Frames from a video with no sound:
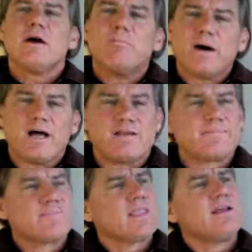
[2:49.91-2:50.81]
But
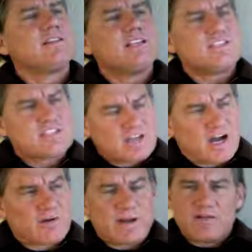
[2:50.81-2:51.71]
let's just
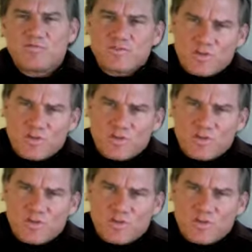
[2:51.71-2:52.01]
talk about